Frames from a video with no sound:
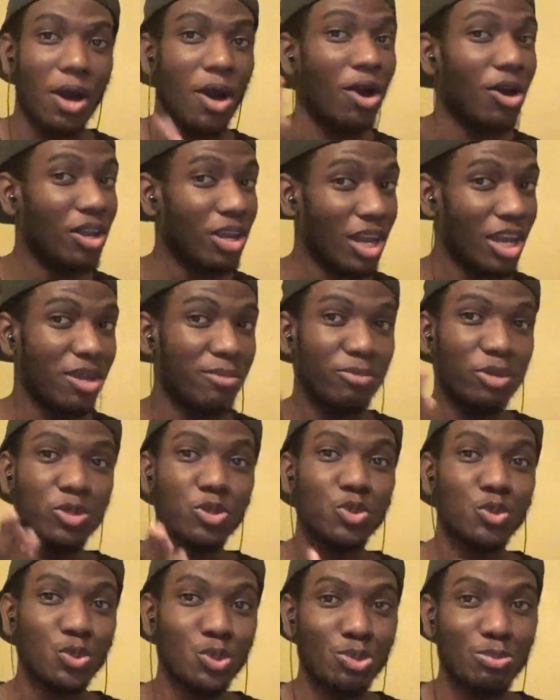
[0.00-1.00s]
Unlike
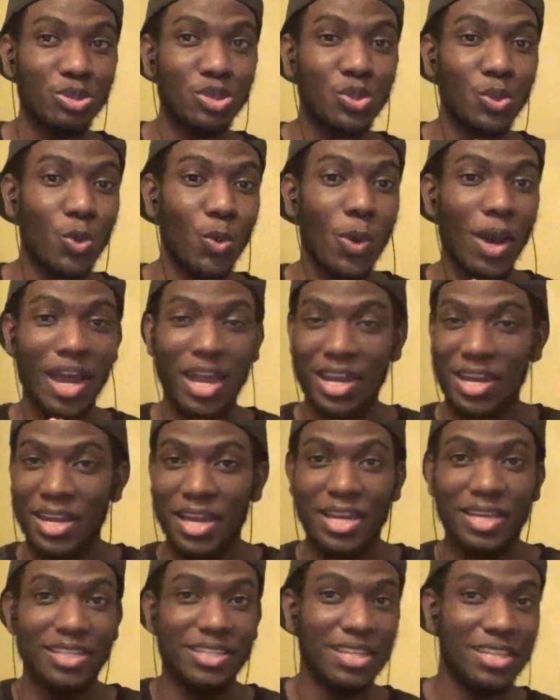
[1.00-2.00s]
most women who act
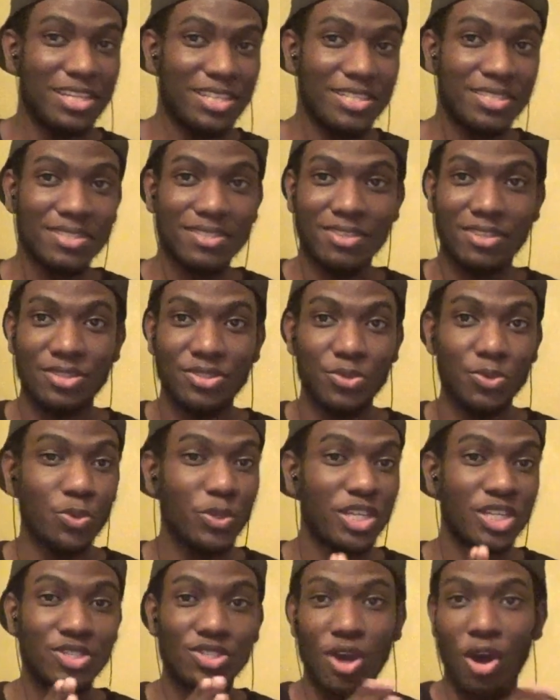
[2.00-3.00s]
like it and such, who
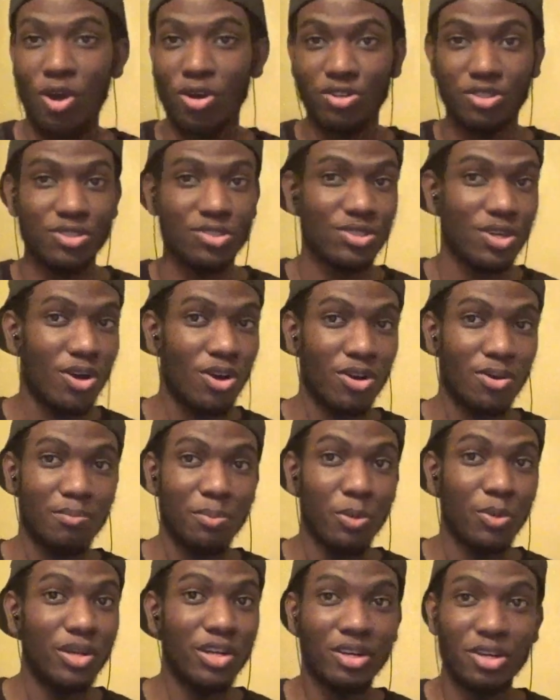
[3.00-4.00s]
can talk the talk,
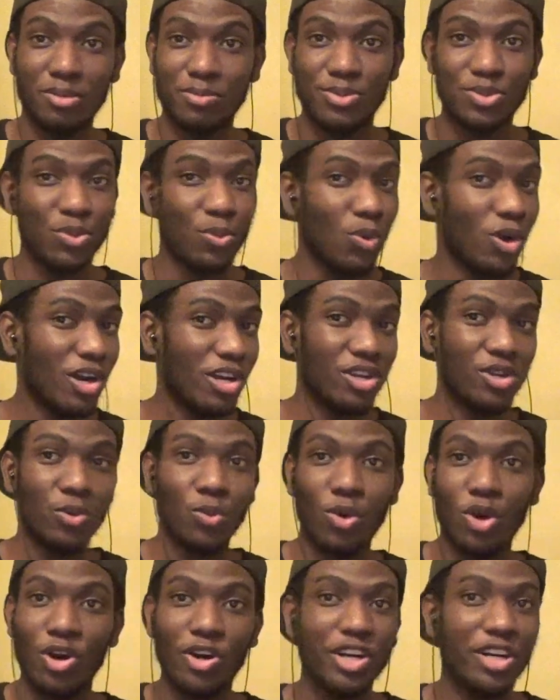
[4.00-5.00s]
but when it comes to walking the
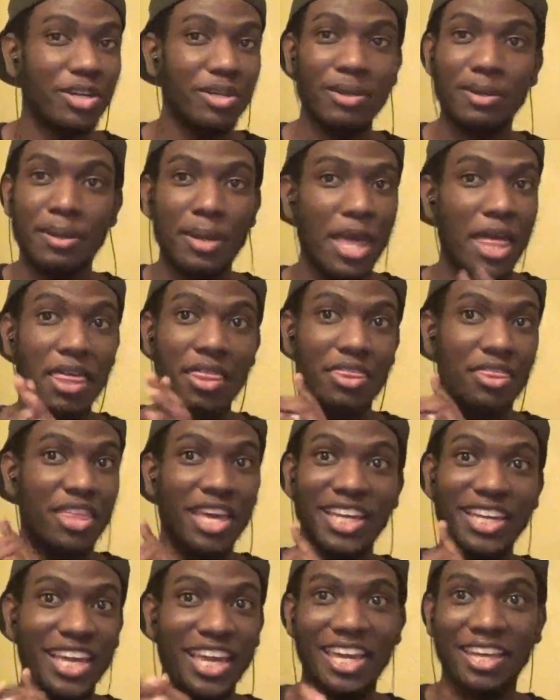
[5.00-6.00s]
walk,
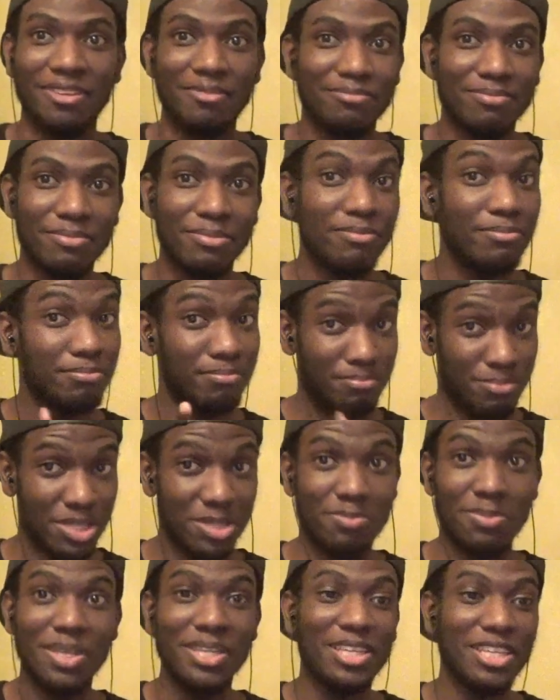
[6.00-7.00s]
they can't. Miss
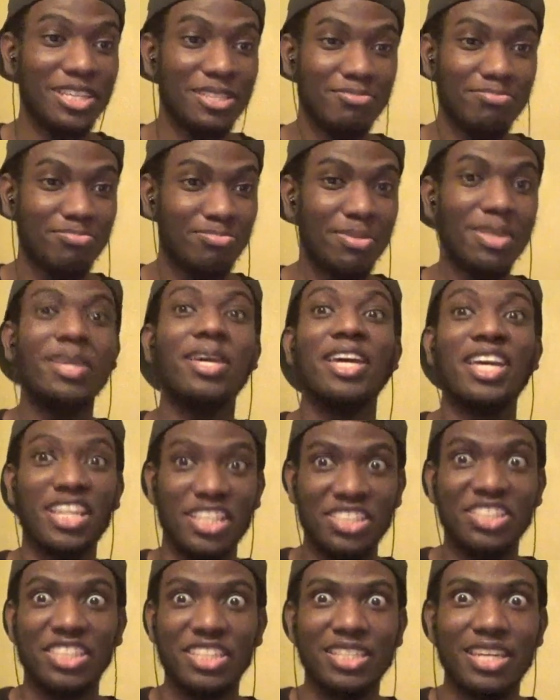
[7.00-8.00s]
Piggy,
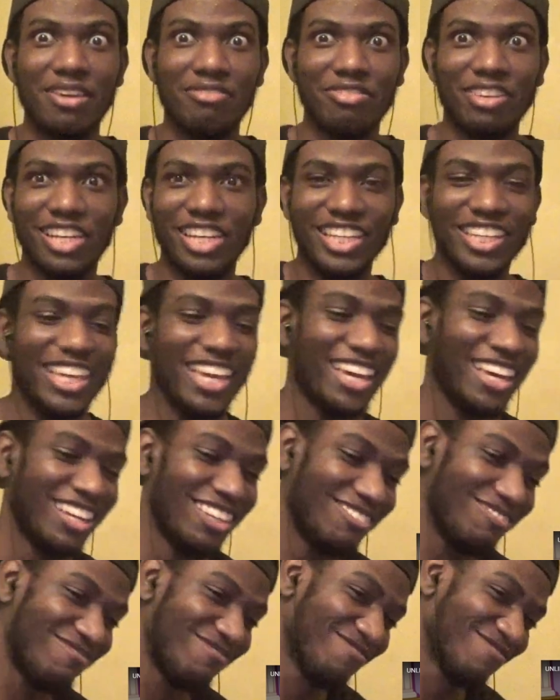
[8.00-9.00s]
she definitely can.
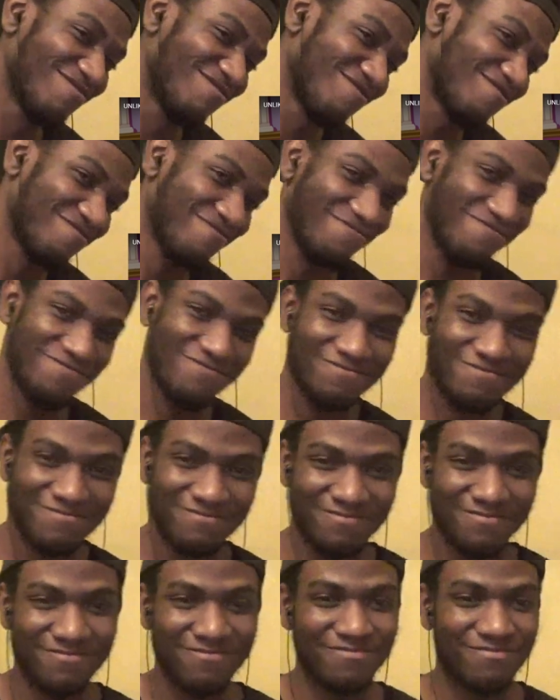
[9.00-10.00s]
Find it, find,
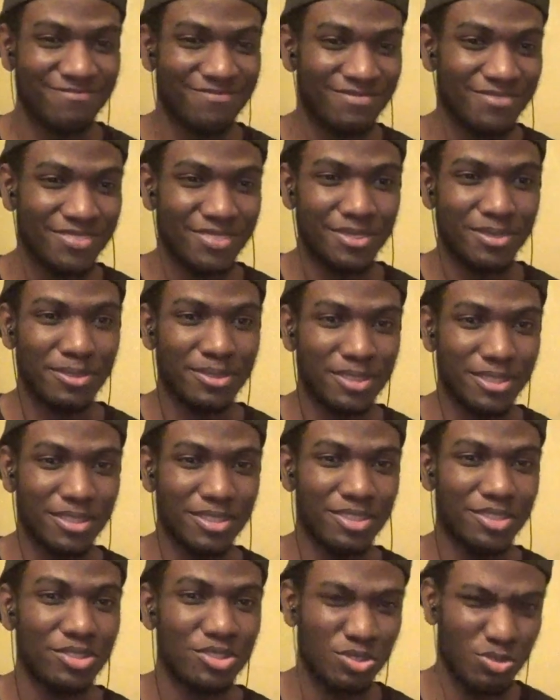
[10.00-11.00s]
beg your pardon,
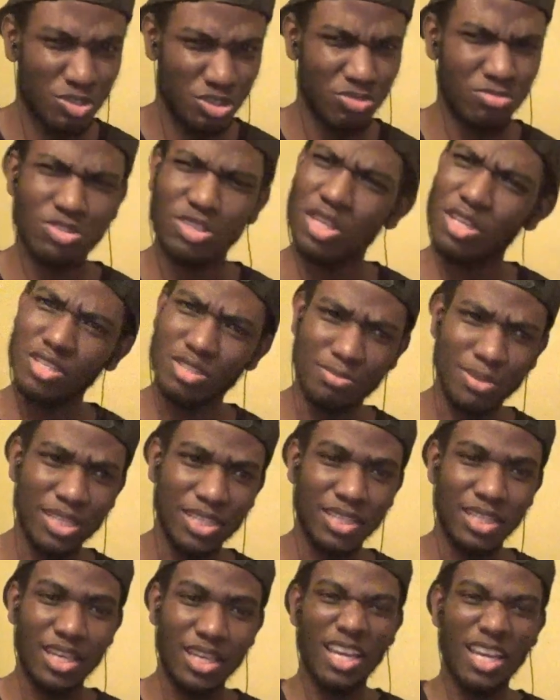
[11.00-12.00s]
you upstage
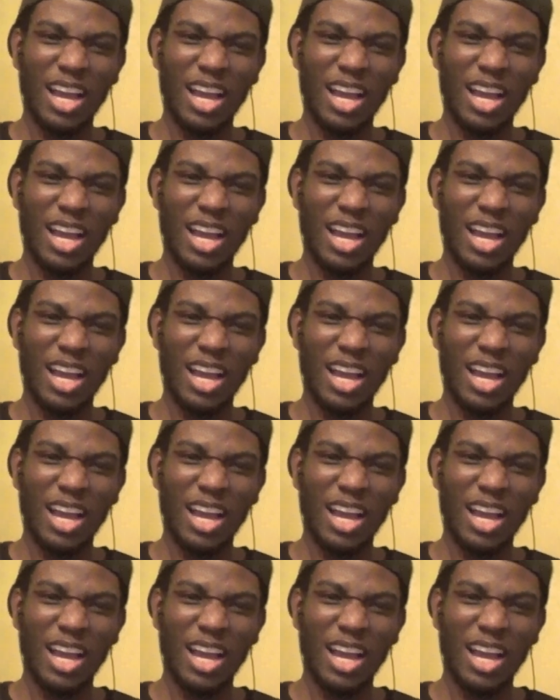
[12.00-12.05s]
me.